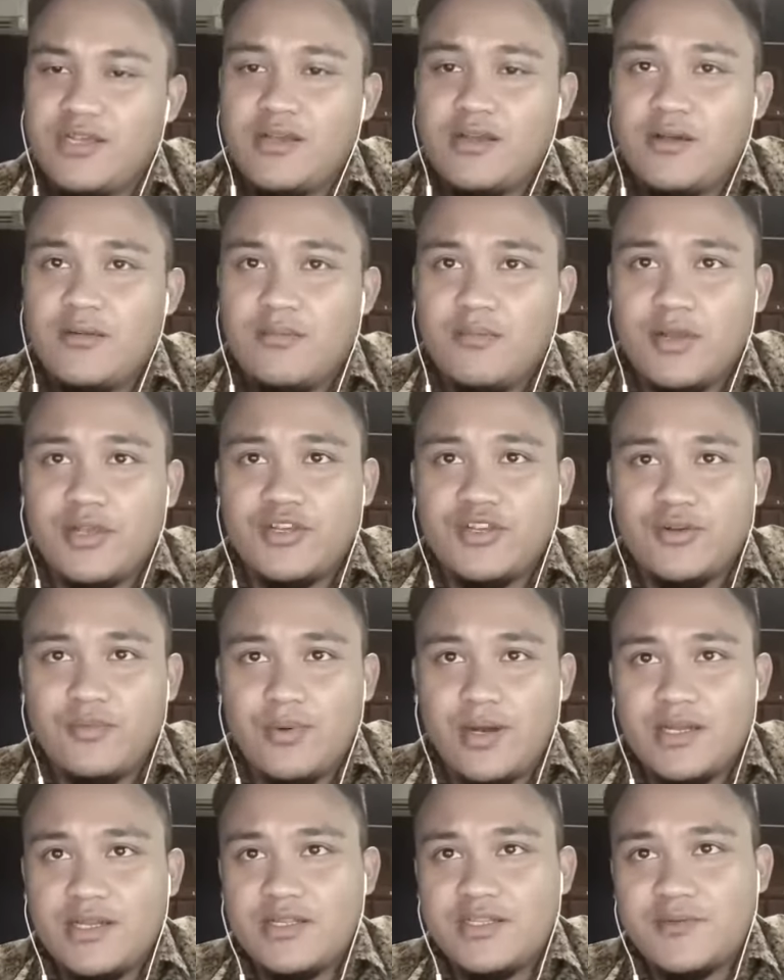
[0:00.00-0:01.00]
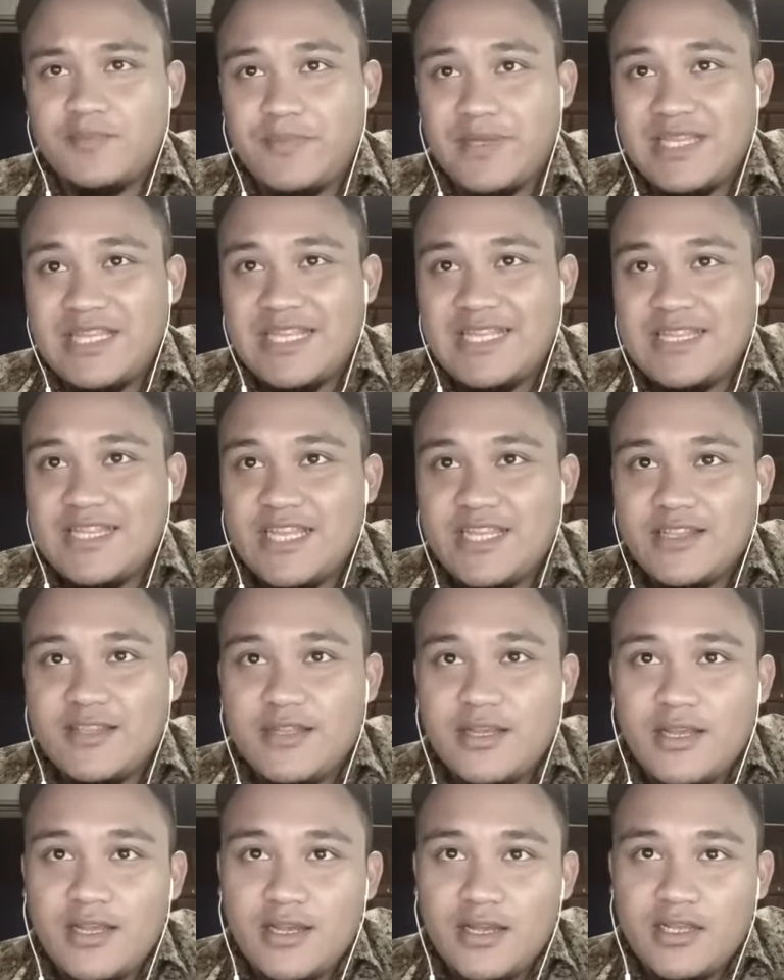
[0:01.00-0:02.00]
measured by the splitting
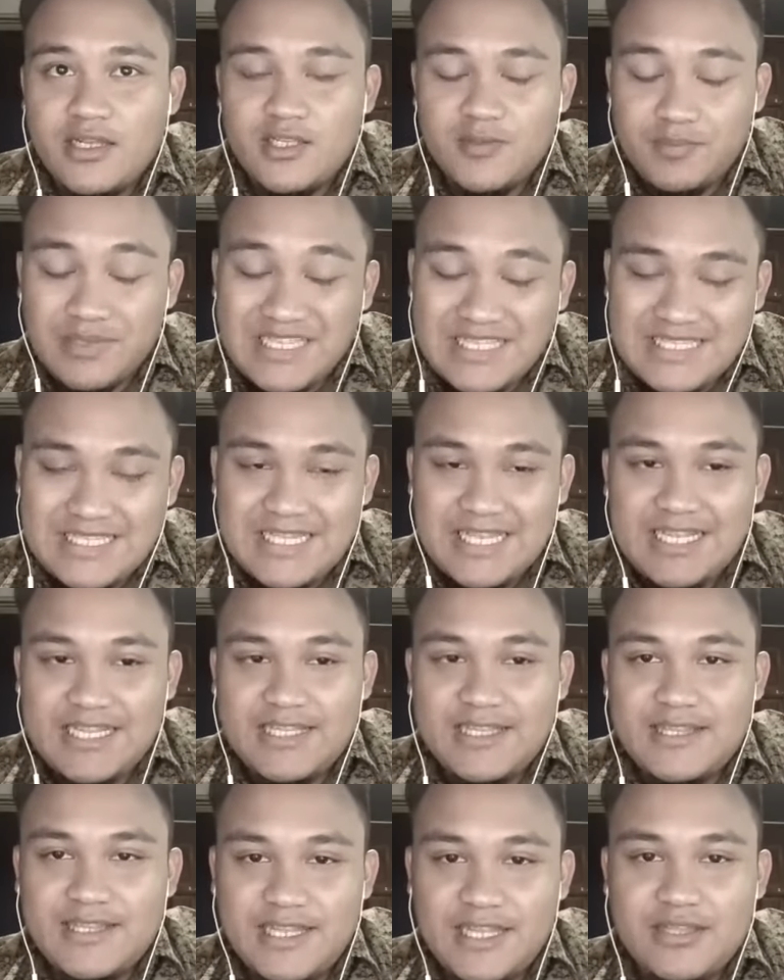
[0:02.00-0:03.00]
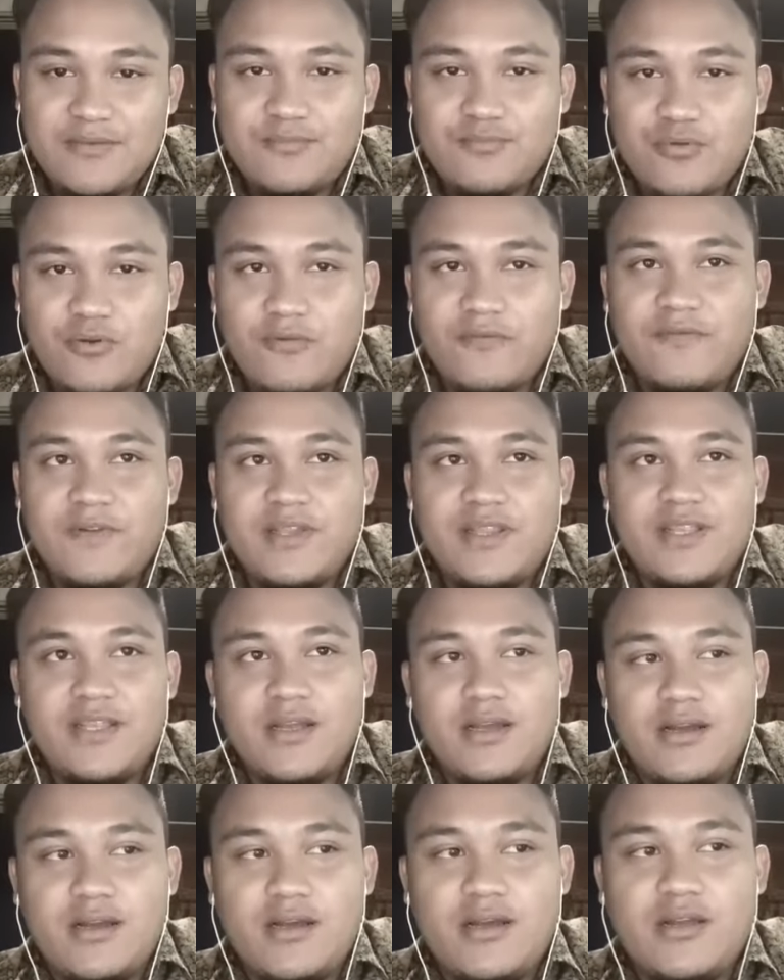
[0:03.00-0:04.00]
net profit
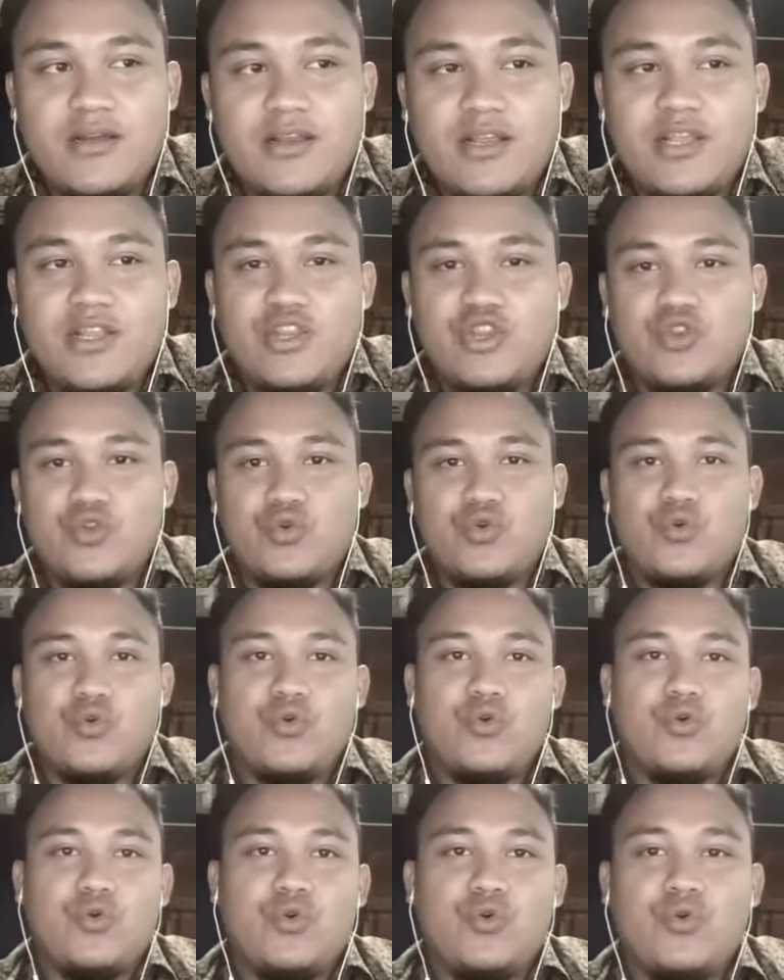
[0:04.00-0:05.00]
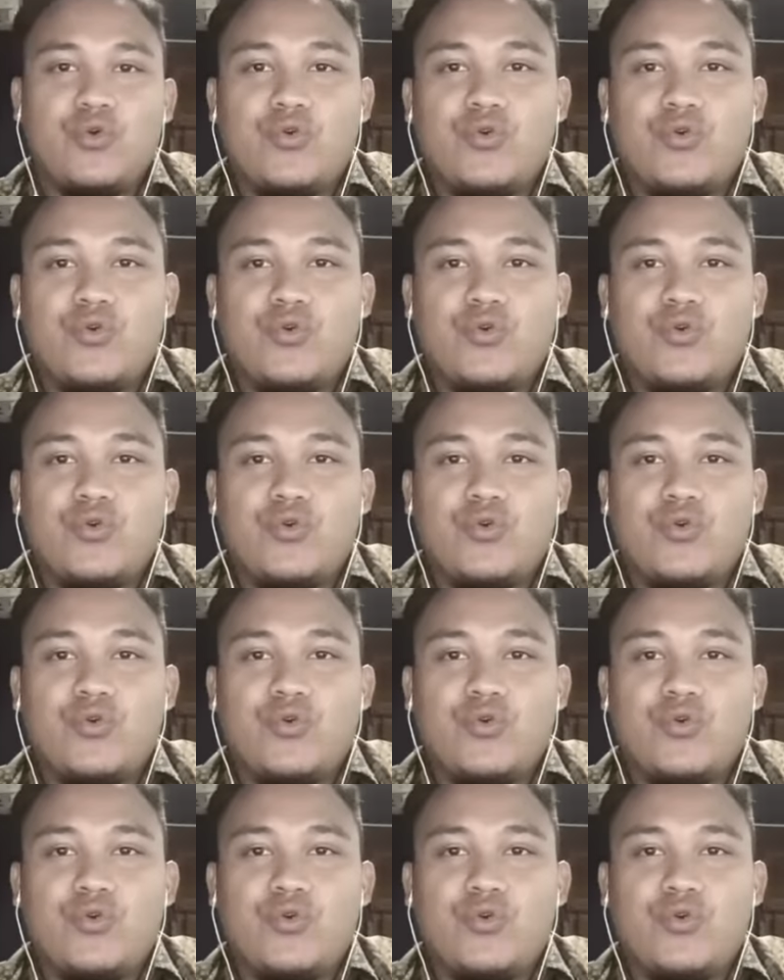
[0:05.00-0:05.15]
into